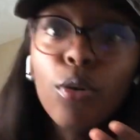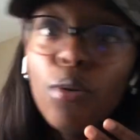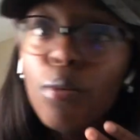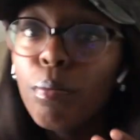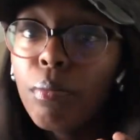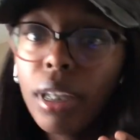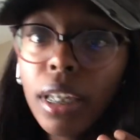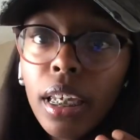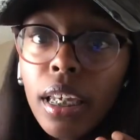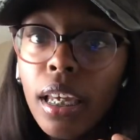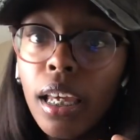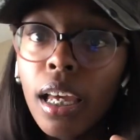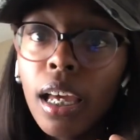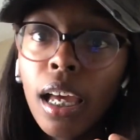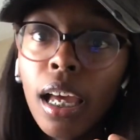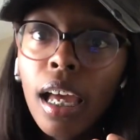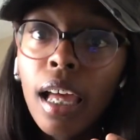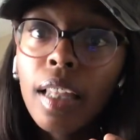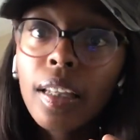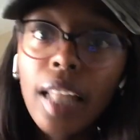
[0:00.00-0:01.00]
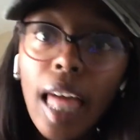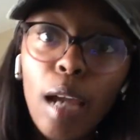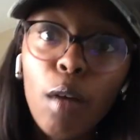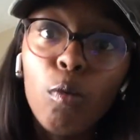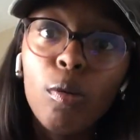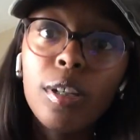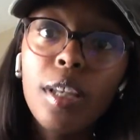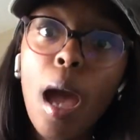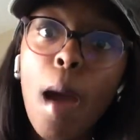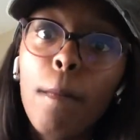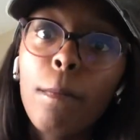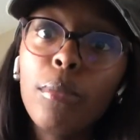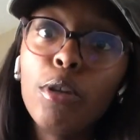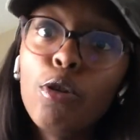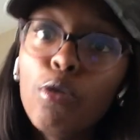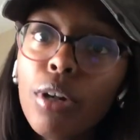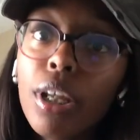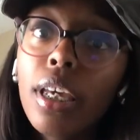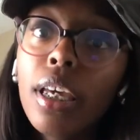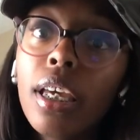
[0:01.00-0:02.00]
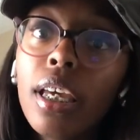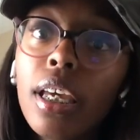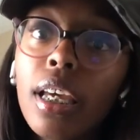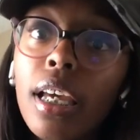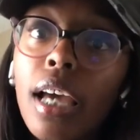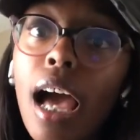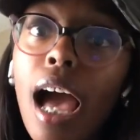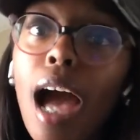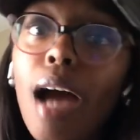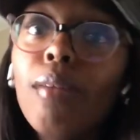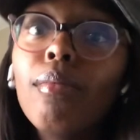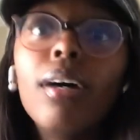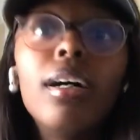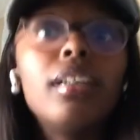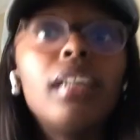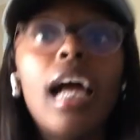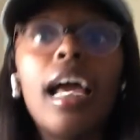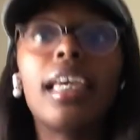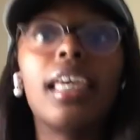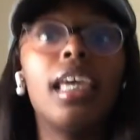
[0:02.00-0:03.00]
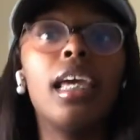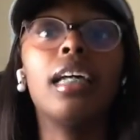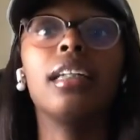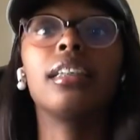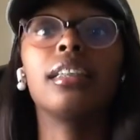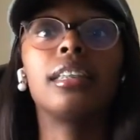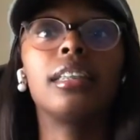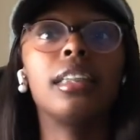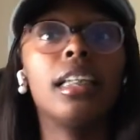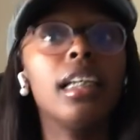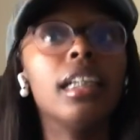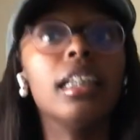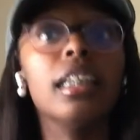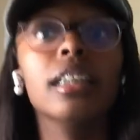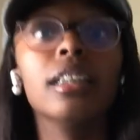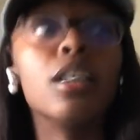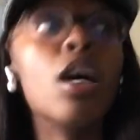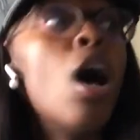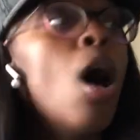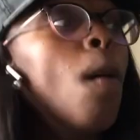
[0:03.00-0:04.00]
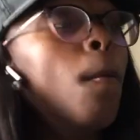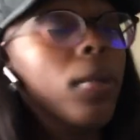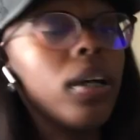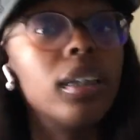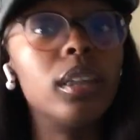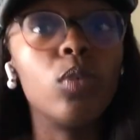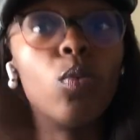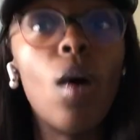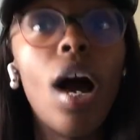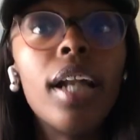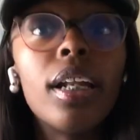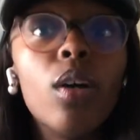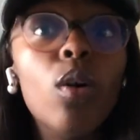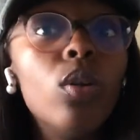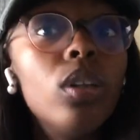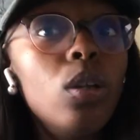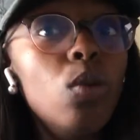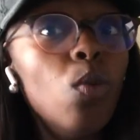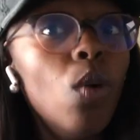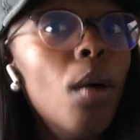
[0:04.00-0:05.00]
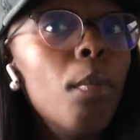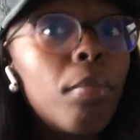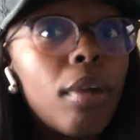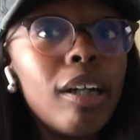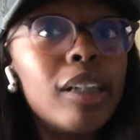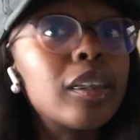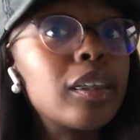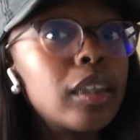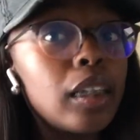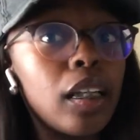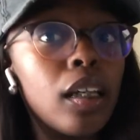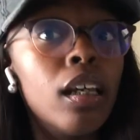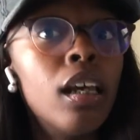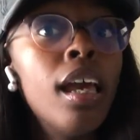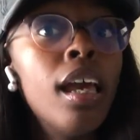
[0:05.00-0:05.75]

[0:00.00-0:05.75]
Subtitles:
me? Like, was I muted? I can't understand this, because why did only one person